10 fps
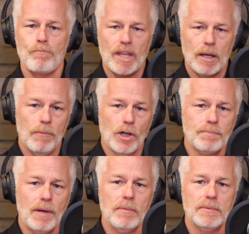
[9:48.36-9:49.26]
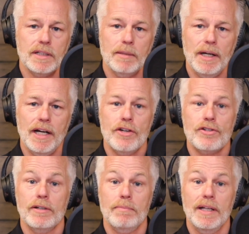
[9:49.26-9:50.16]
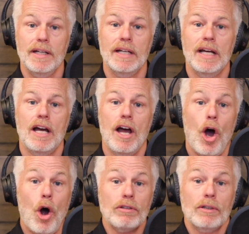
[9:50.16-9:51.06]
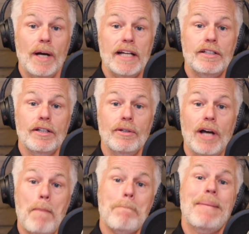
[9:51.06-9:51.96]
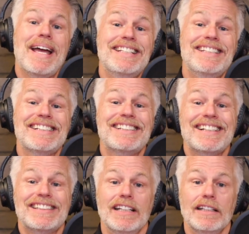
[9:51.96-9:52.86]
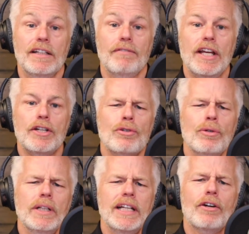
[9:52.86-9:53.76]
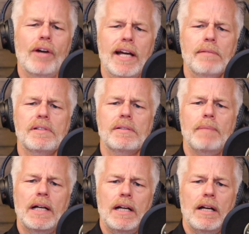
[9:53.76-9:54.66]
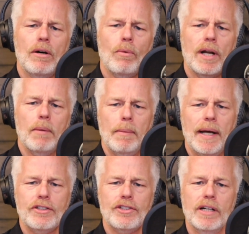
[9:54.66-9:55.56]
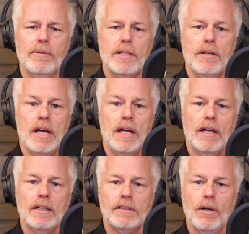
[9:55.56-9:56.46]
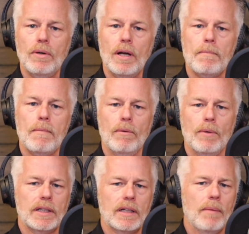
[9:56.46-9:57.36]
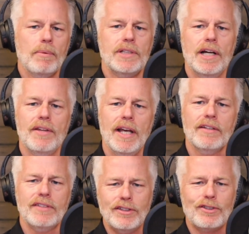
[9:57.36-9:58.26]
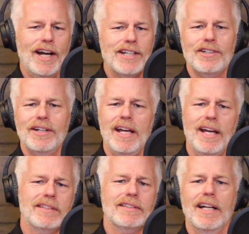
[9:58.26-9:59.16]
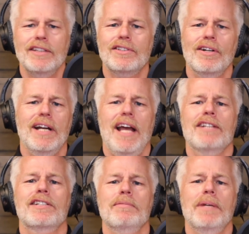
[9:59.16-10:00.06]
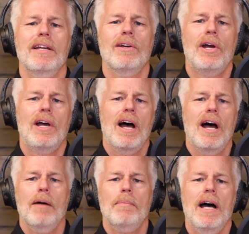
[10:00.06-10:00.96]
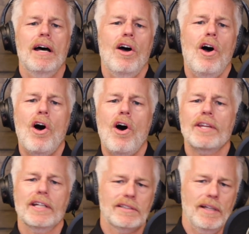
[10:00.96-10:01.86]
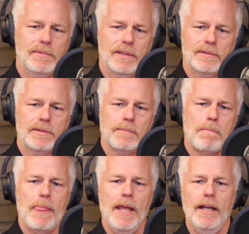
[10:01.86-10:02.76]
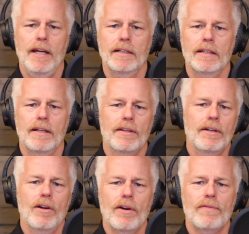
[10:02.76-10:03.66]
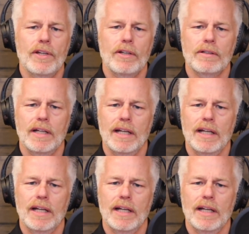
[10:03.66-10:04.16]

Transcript: Most problems in a marriage could be on their way to amazing success if they truly grasp what I'm about to share with you. So when couples hear this, they scratch their heads and they start asking me about all the exceptions. And there are a few.